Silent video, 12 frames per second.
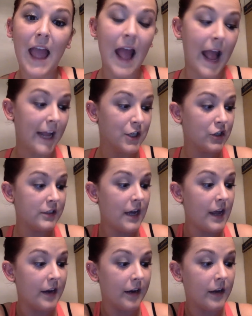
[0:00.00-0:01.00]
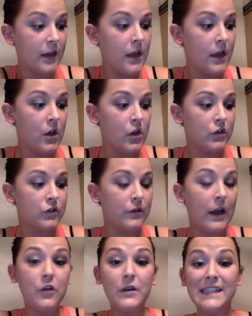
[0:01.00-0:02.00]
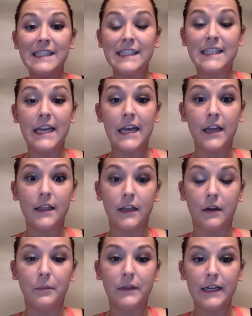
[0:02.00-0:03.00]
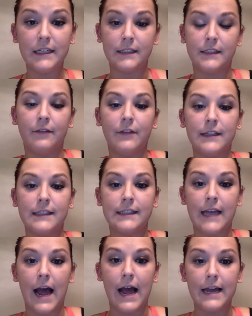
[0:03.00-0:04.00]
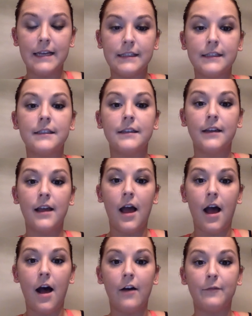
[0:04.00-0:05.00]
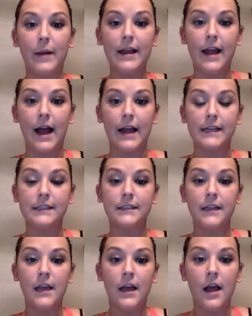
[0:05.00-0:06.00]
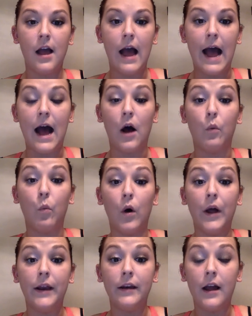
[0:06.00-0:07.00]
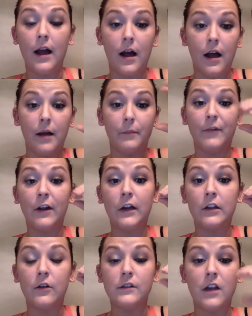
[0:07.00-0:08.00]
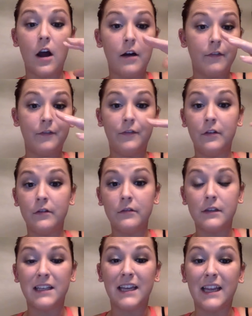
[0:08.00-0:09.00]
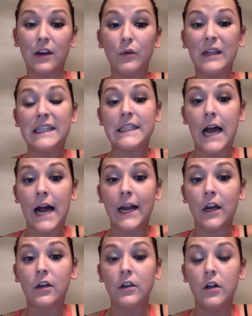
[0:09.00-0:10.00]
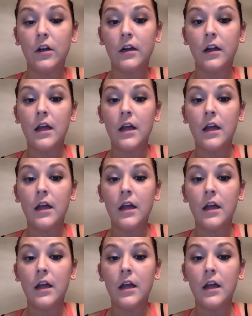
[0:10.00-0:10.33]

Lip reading: And you're done. So now you can see the complete different size of my eyes, how one very closed off can get a really tired look.